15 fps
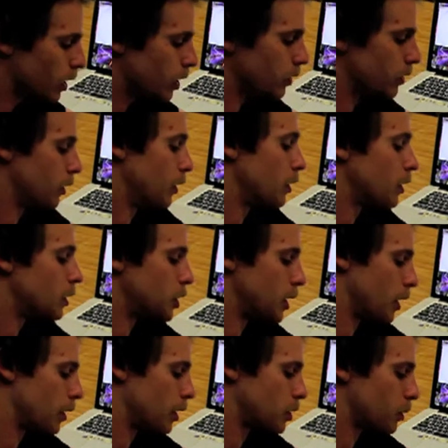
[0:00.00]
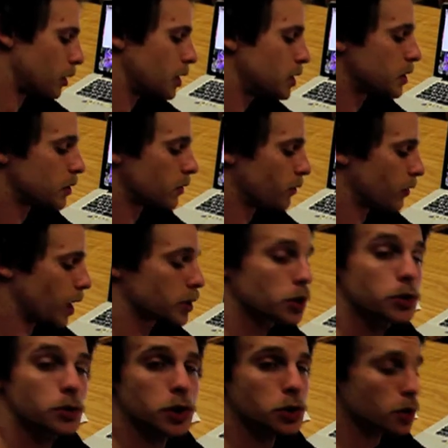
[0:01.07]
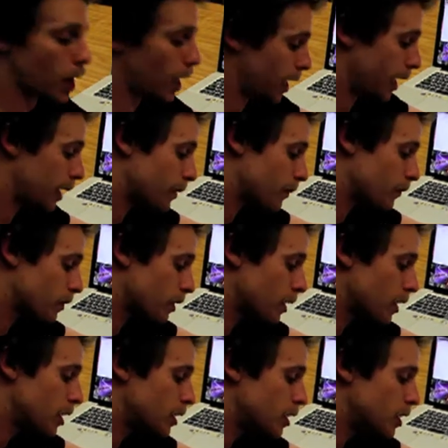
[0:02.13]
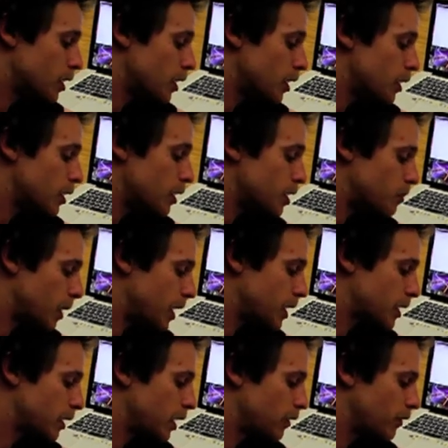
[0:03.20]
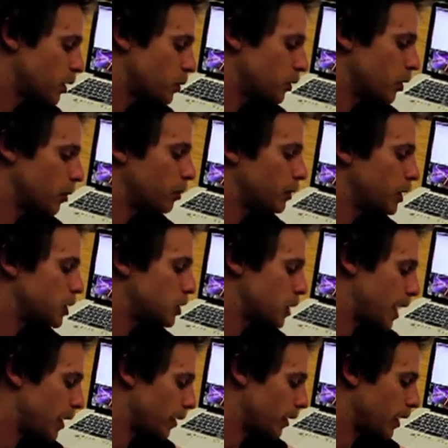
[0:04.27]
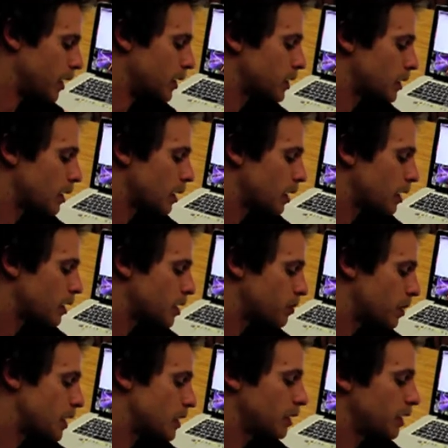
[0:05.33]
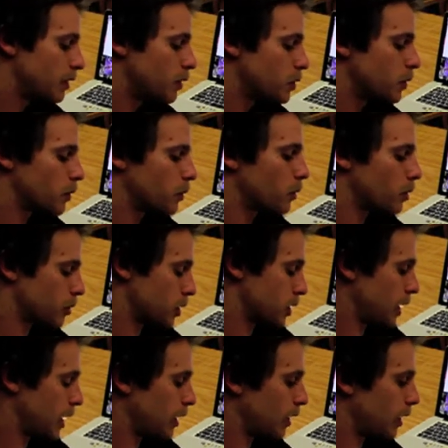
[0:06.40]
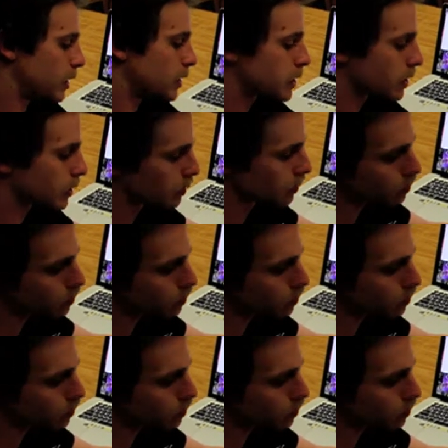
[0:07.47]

Either generic joints, fractures with striae, space cleavage with oblique stylites, space cleavage with normal stylites.